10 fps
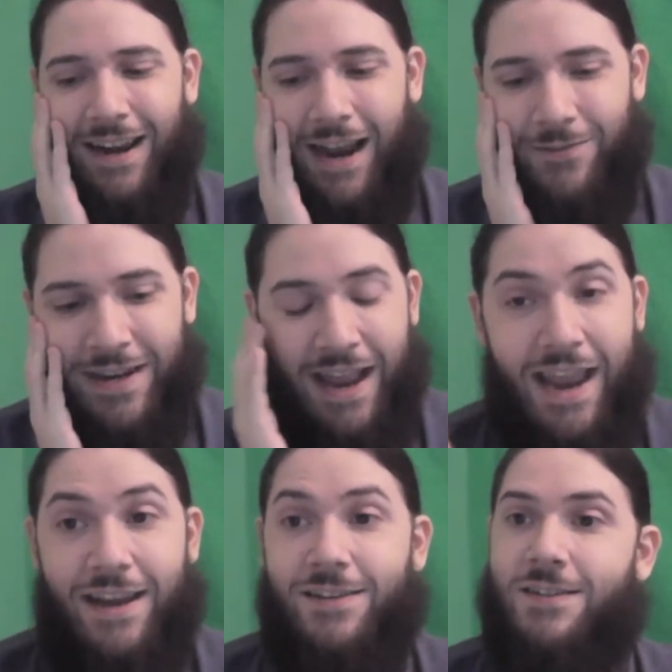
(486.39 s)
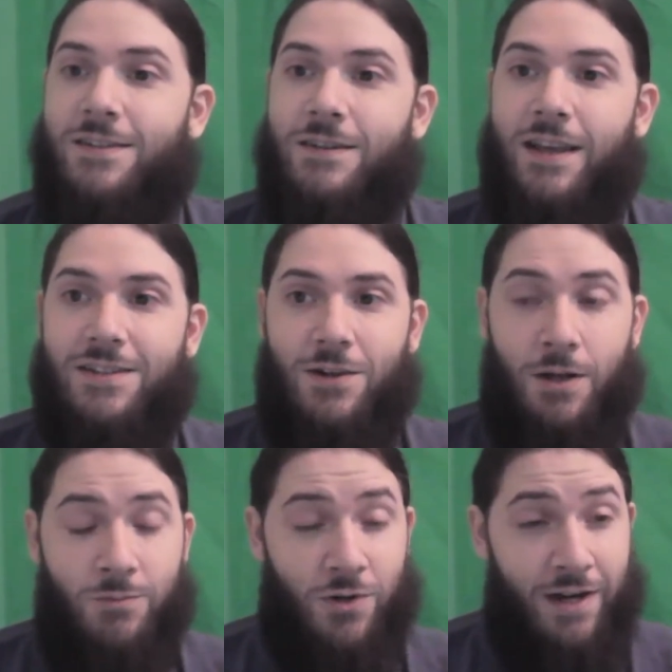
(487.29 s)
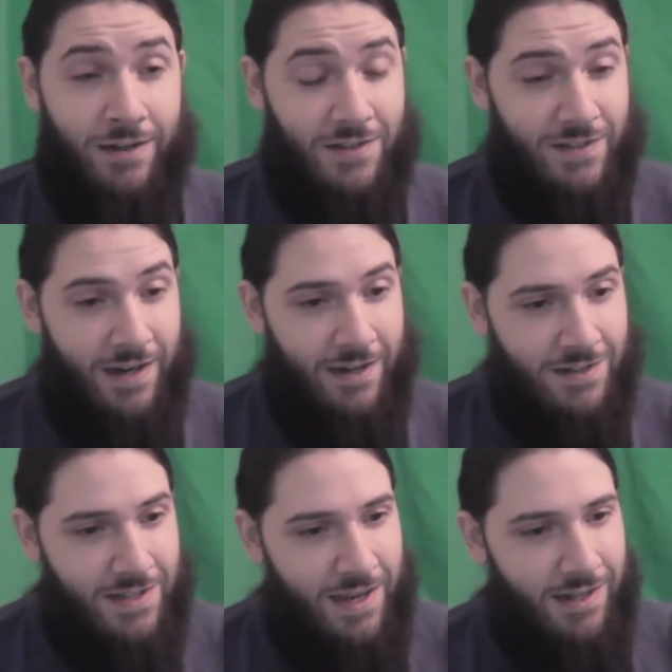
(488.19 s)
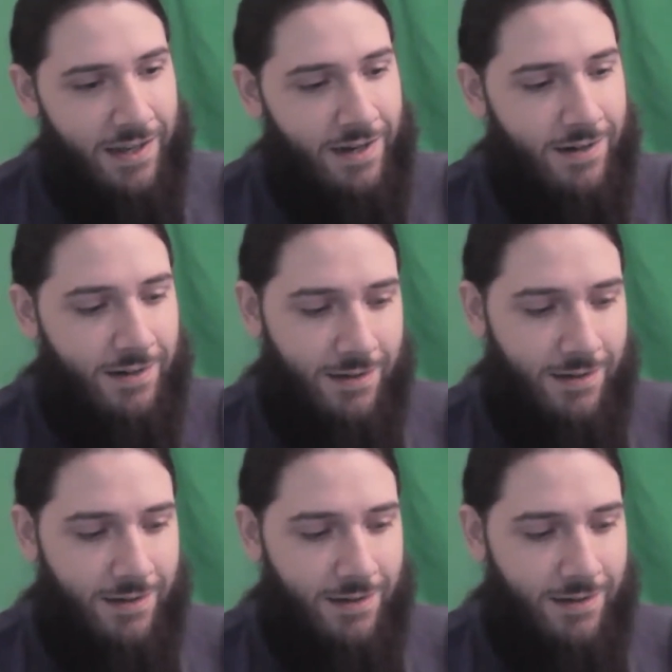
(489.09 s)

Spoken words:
I mean, hate. That's all I'm trying to say, is that like,